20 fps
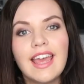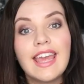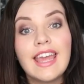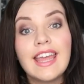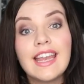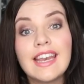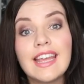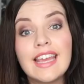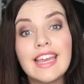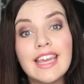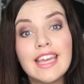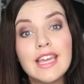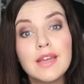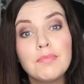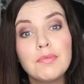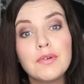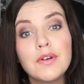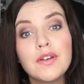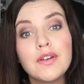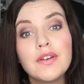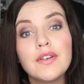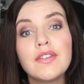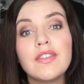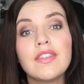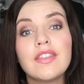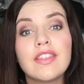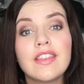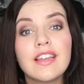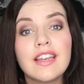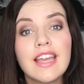In Hebrew,
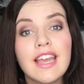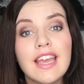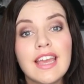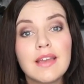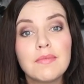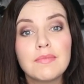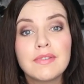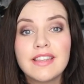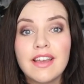the name